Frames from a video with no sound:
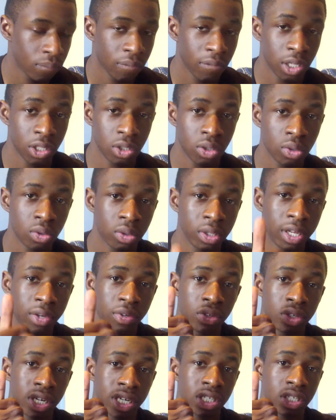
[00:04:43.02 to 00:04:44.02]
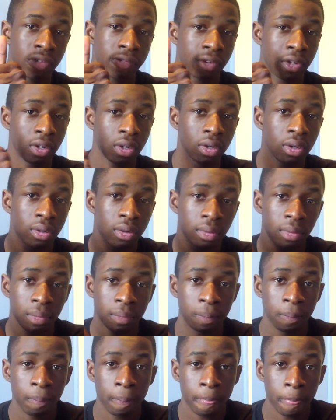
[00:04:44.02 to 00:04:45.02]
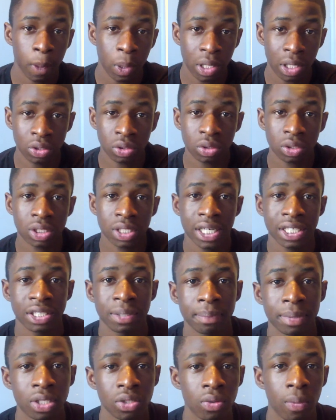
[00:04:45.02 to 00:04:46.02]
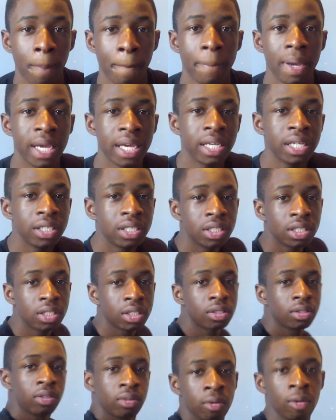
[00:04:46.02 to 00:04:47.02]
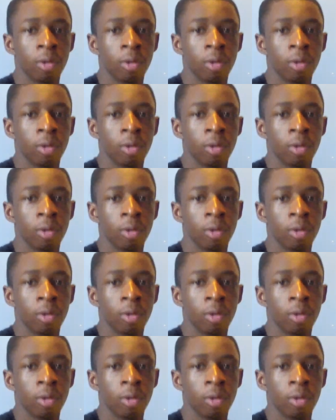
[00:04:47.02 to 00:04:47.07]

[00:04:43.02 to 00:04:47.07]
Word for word: That's cool. That was nice of you. Yeah, I'll talk to you guys in a bizzle. Peace.